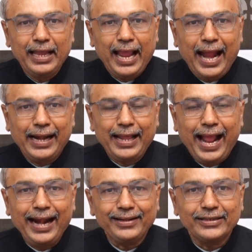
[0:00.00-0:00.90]
and
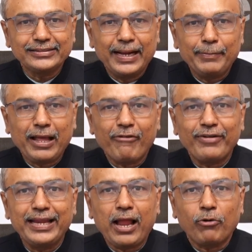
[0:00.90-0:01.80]
at the same time
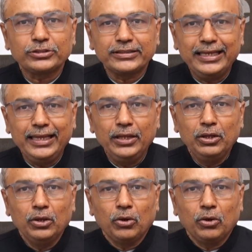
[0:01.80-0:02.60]
we now see